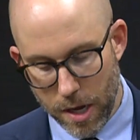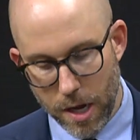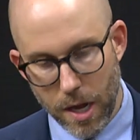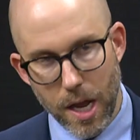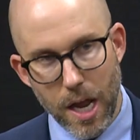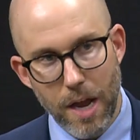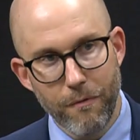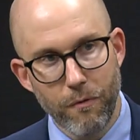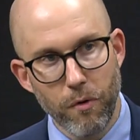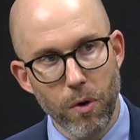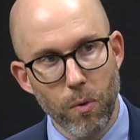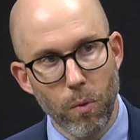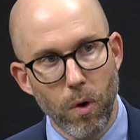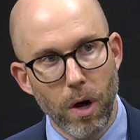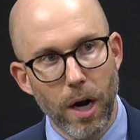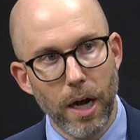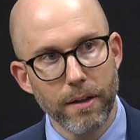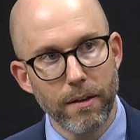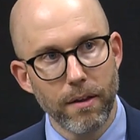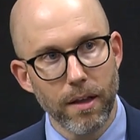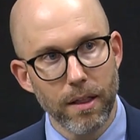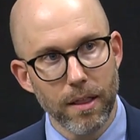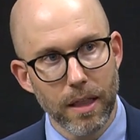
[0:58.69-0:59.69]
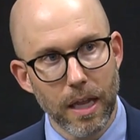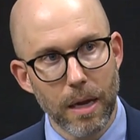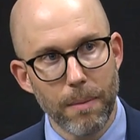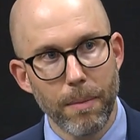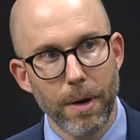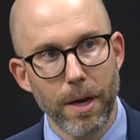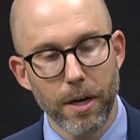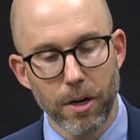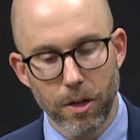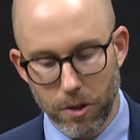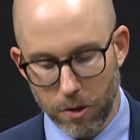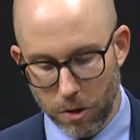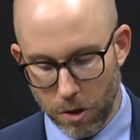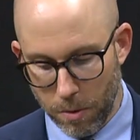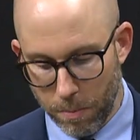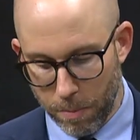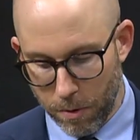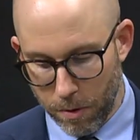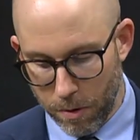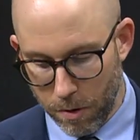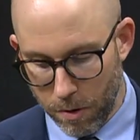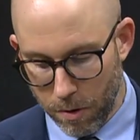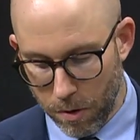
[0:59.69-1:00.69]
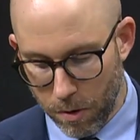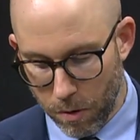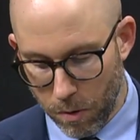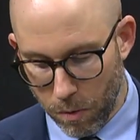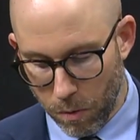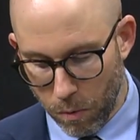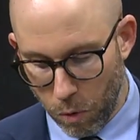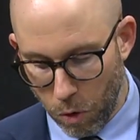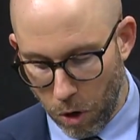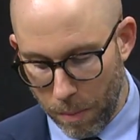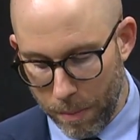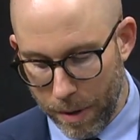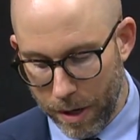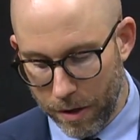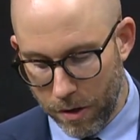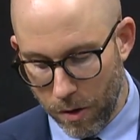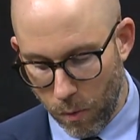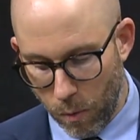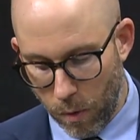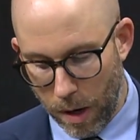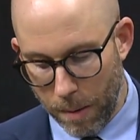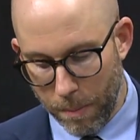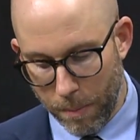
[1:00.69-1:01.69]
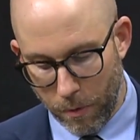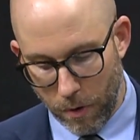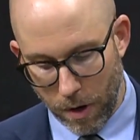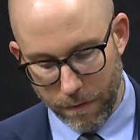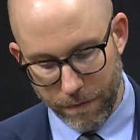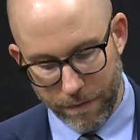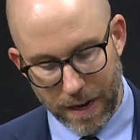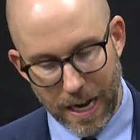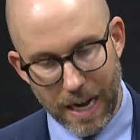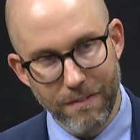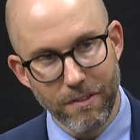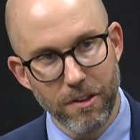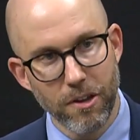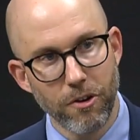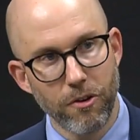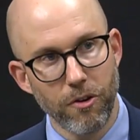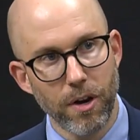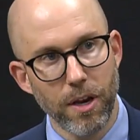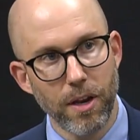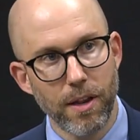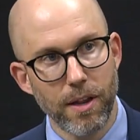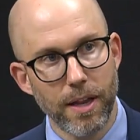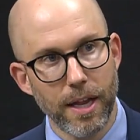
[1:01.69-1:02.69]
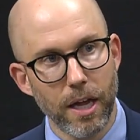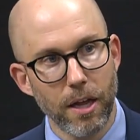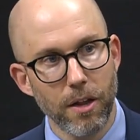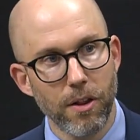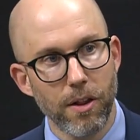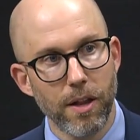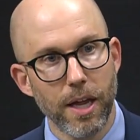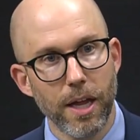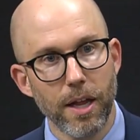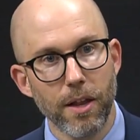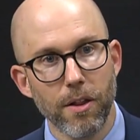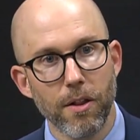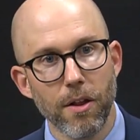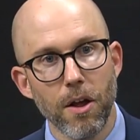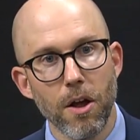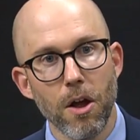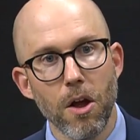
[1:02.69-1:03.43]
if we want to limit global warming to 1.5 degrees Celsius